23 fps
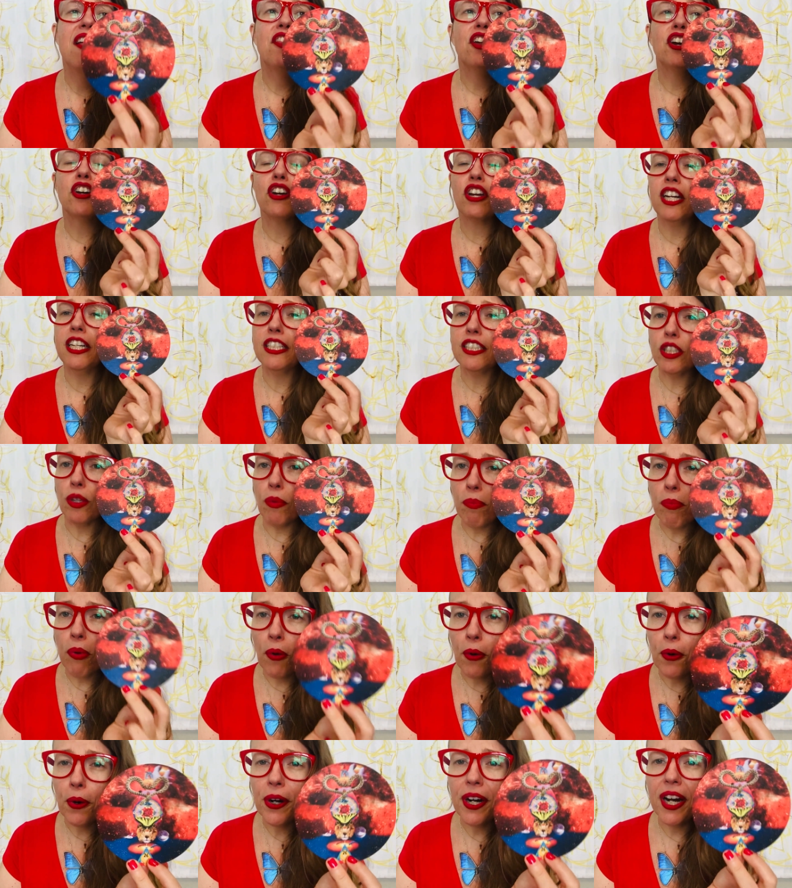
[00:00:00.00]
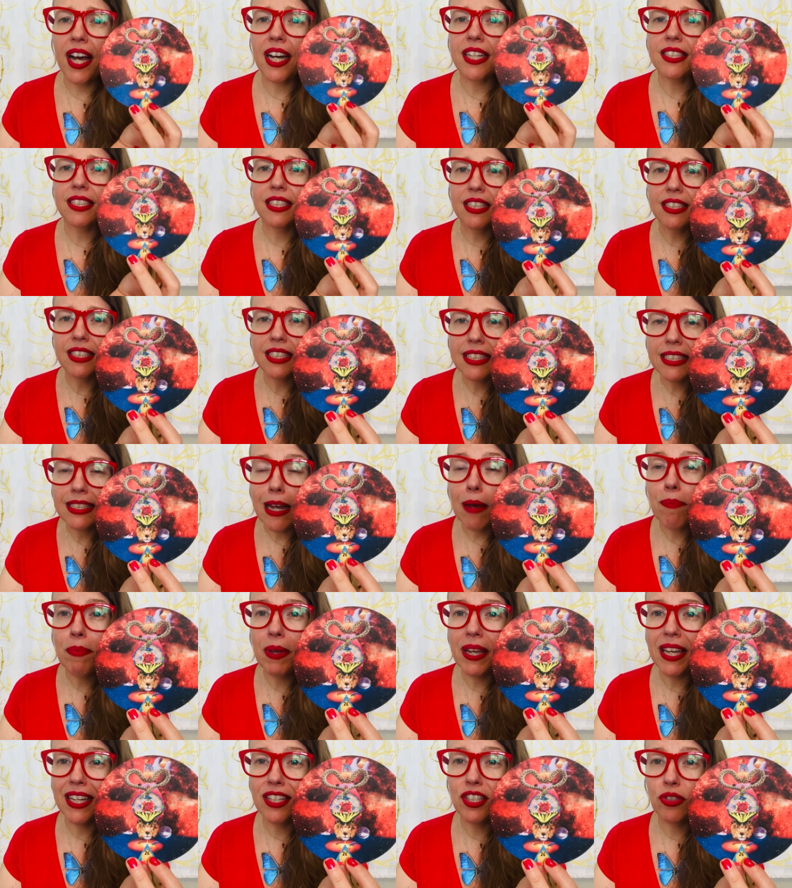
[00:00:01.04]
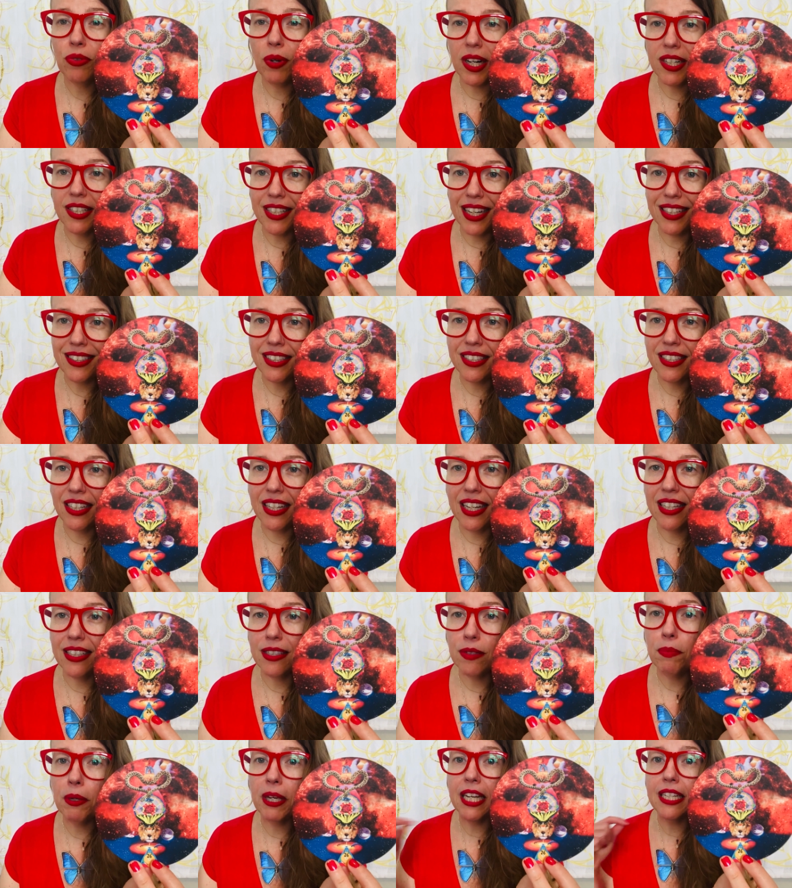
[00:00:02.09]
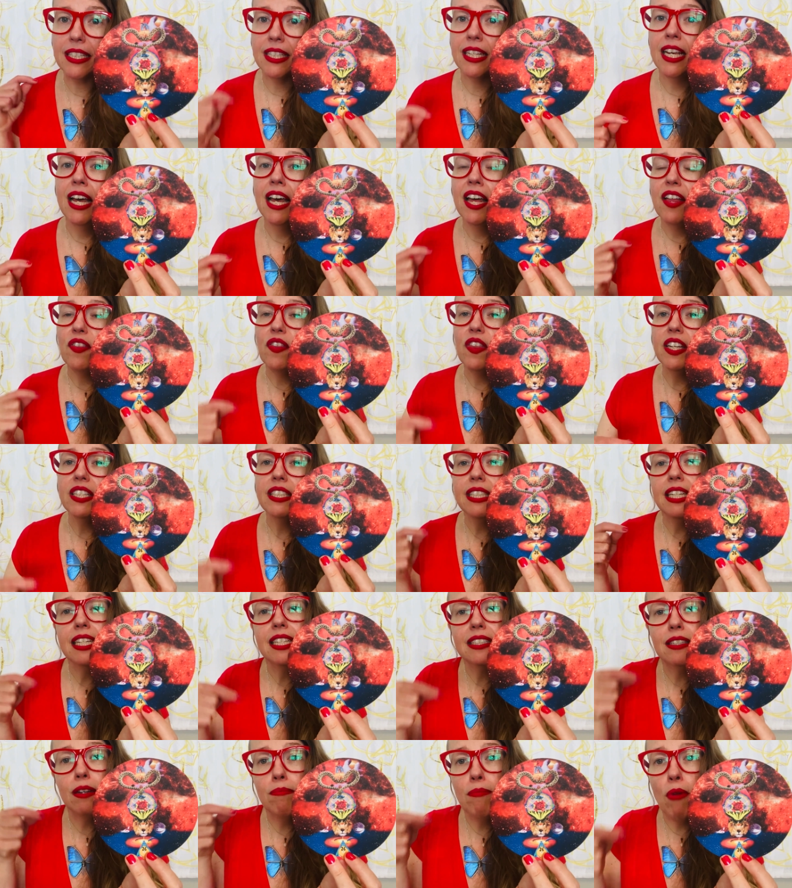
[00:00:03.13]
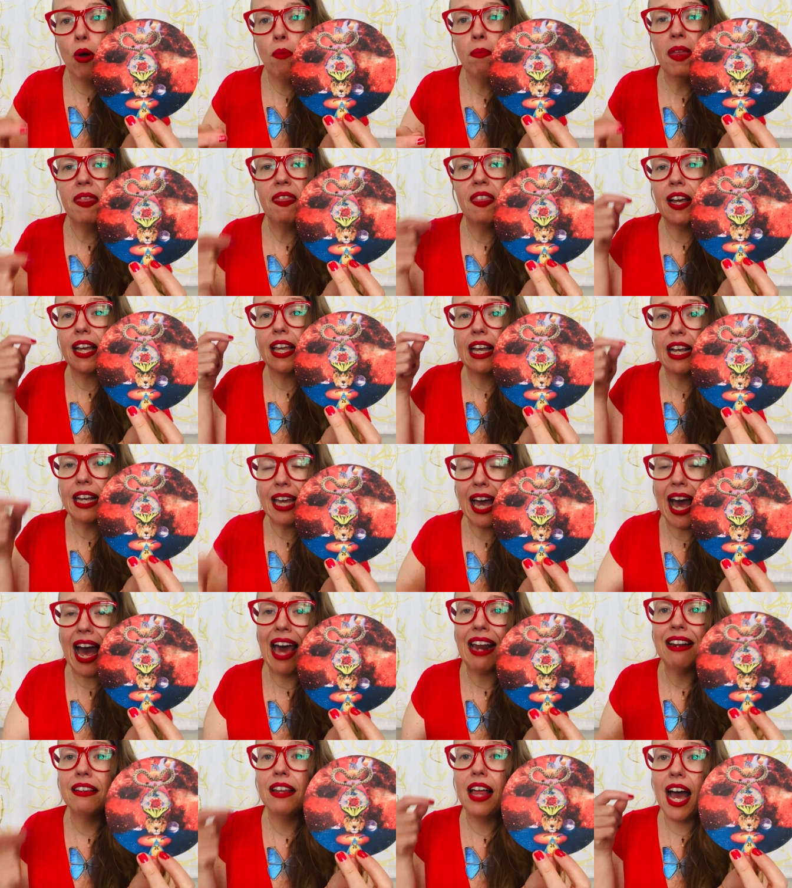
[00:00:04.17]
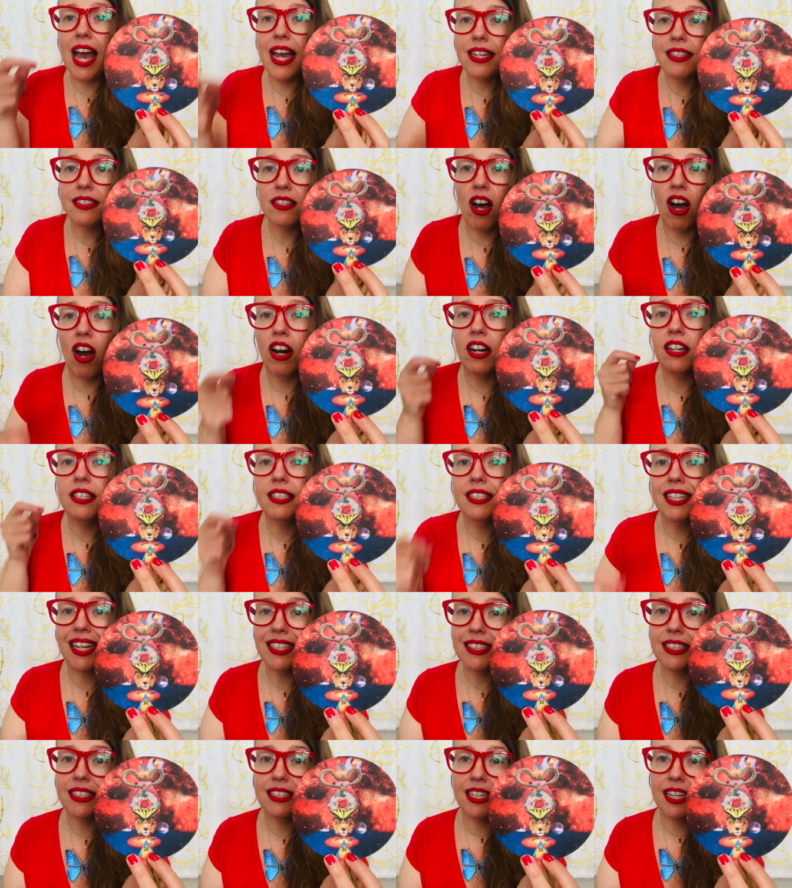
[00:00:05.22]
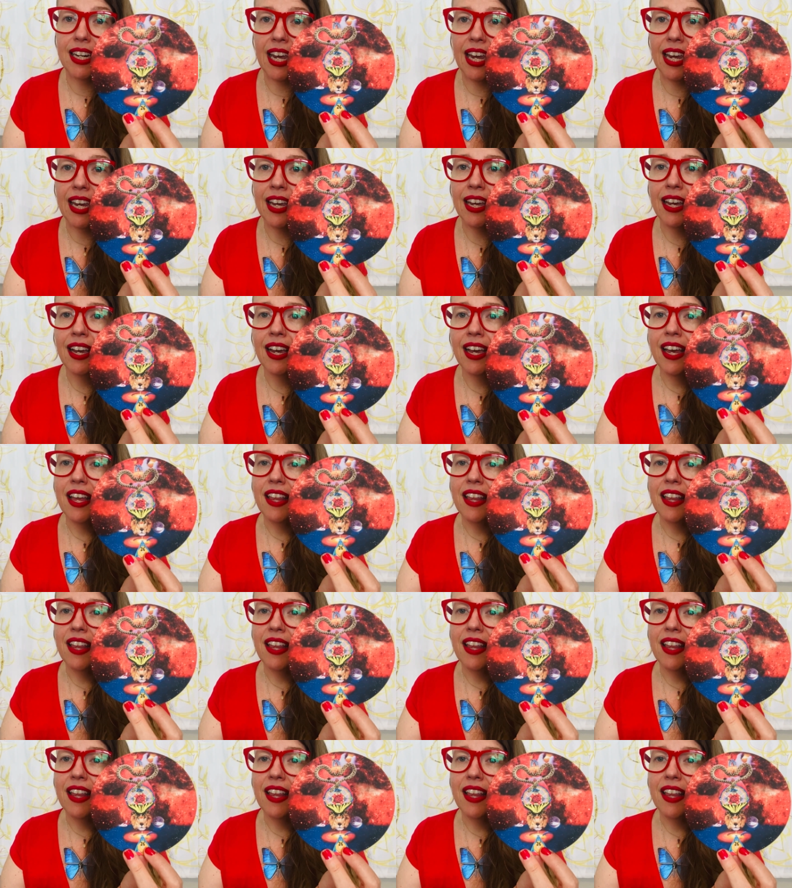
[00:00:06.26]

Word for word: that are going to support us in stepping into our destinies, because this is a moment that can catalyze our destiny.